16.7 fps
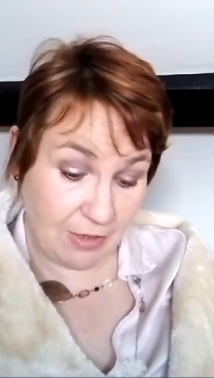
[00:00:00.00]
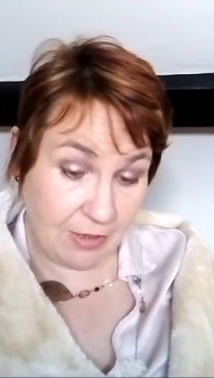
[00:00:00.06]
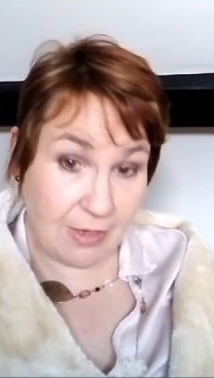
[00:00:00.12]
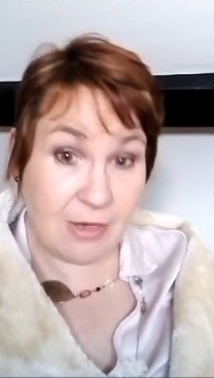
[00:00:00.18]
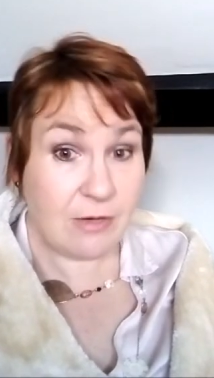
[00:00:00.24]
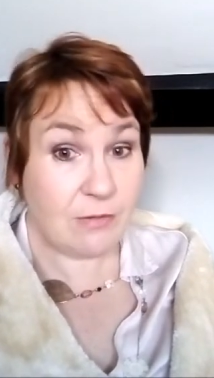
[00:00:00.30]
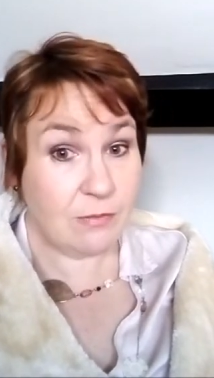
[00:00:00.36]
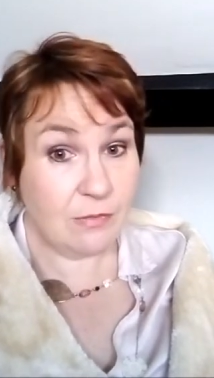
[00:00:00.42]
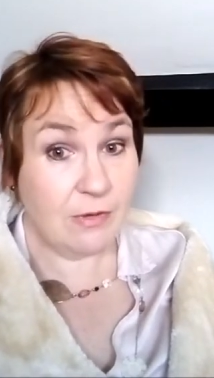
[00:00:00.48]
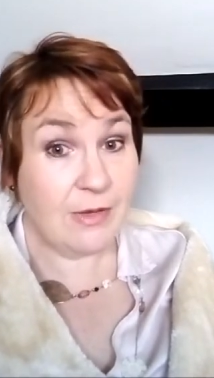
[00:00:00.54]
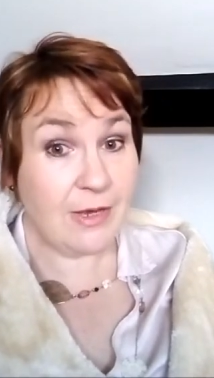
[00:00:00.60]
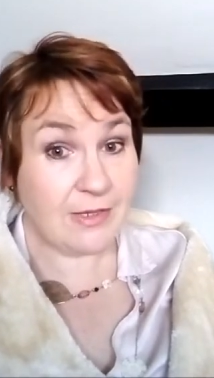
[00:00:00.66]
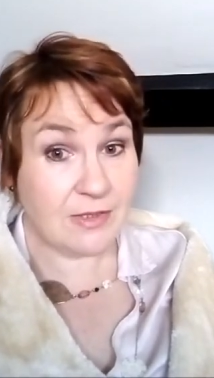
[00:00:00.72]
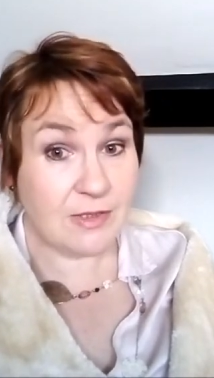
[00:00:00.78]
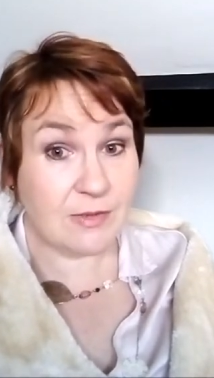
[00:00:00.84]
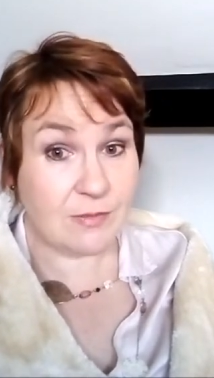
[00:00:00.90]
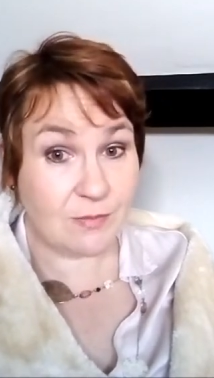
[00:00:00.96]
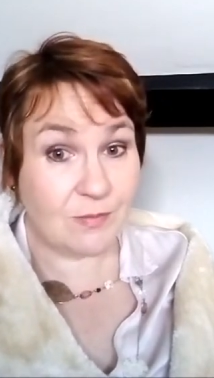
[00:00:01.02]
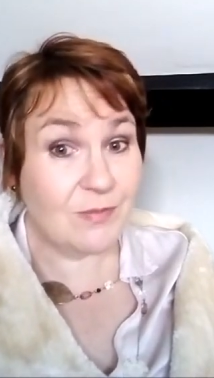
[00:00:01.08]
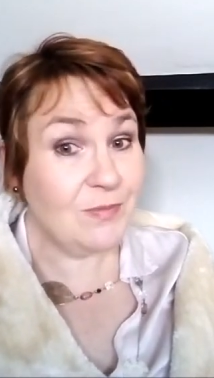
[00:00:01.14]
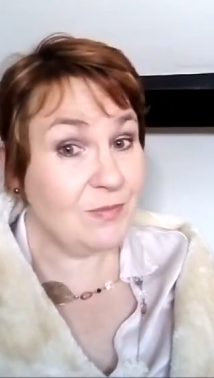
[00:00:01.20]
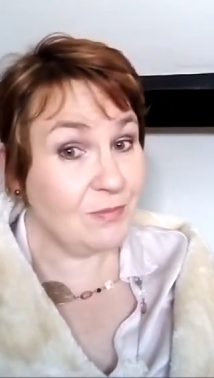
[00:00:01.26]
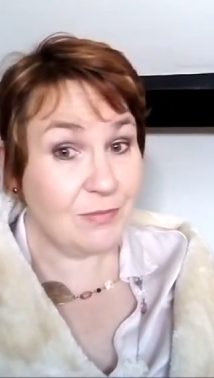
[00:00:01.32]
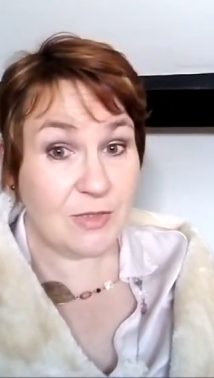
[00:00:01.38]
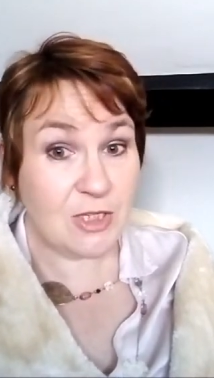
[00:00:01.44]
You can, that's
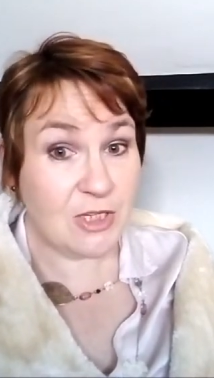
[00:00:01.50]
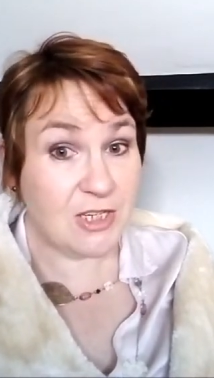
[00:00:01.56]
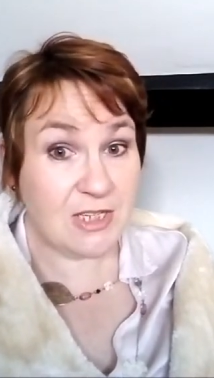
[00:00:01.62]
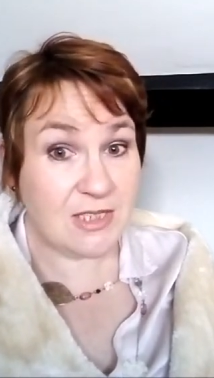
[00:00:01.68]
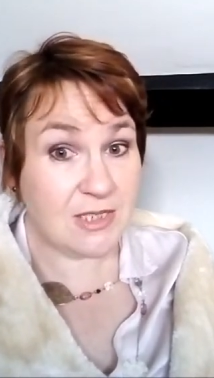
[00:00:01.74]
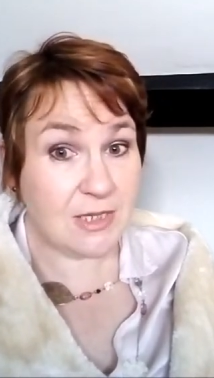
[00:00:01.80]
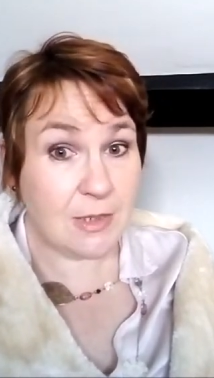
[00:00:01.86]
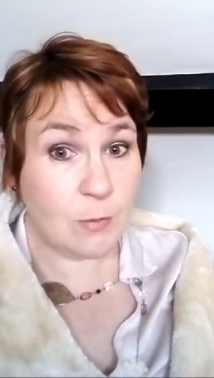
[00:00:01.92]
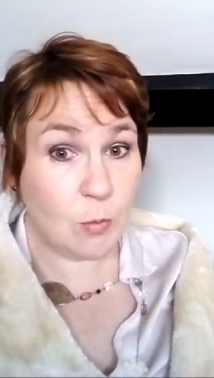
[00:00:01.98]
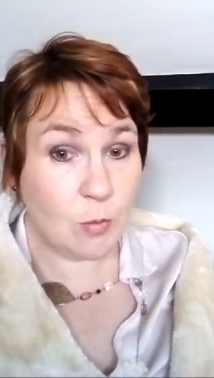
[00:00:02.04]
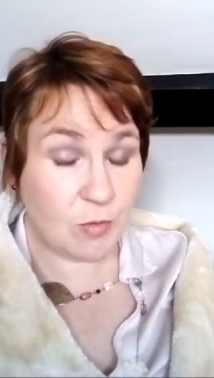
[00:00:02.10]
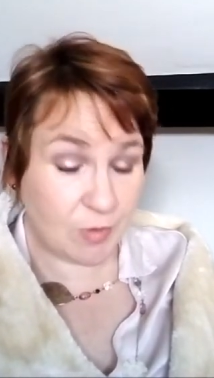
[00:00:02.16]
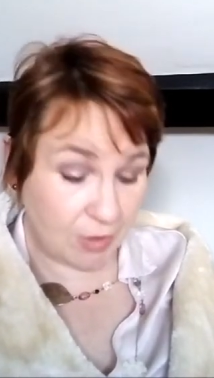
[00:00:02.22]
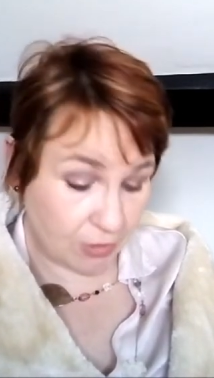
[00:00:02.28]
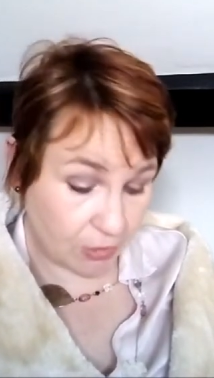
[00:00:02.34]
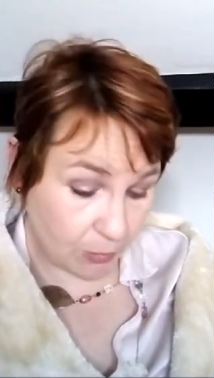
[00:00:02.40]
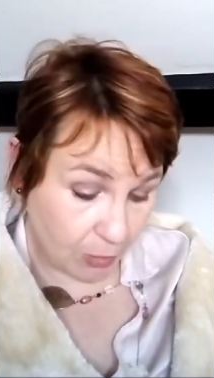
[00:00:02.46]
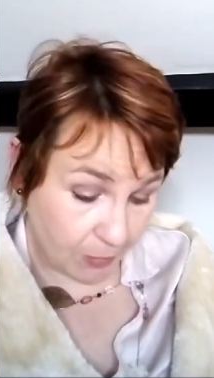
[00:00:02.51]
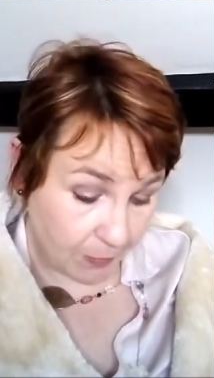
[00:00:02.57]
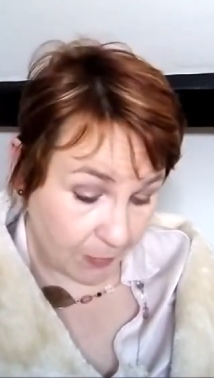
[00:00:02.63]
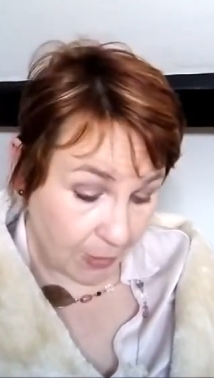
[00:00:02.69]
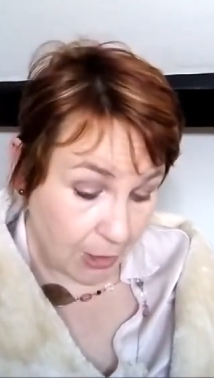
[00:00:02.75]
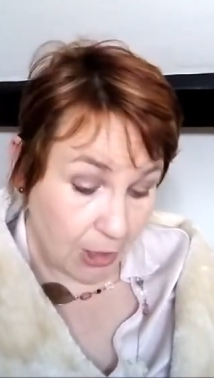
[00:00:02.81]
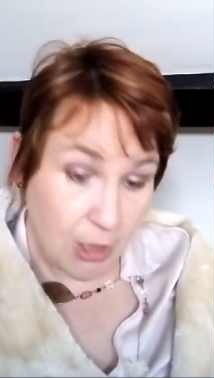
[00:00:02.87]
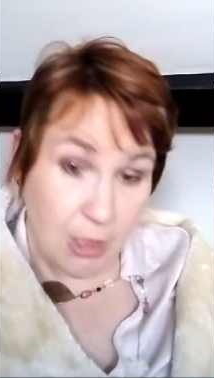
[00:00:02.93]
don't need to say any more than that, do
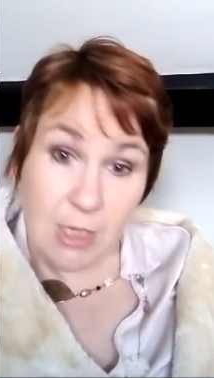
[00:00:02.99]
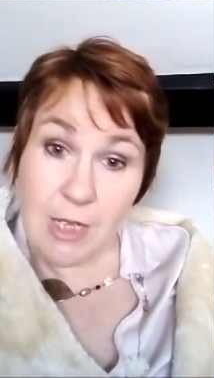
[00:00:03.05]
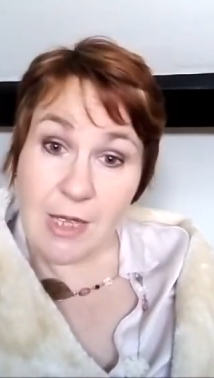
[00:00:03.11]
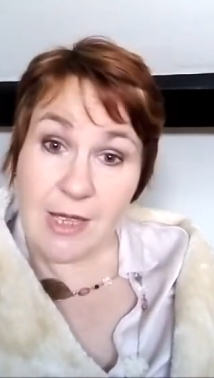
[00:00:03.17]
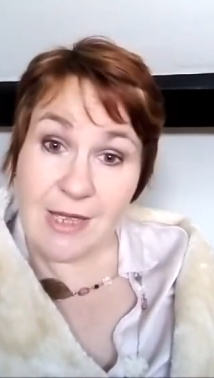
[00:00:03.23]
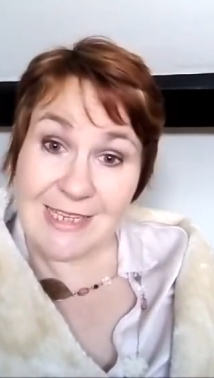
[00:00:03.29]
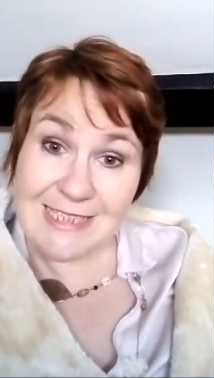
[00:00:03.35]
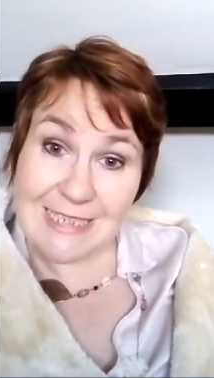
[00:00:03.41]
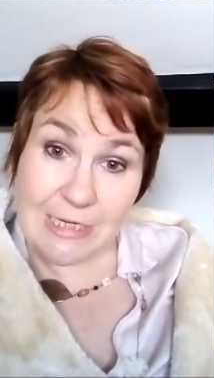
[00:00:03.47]
I?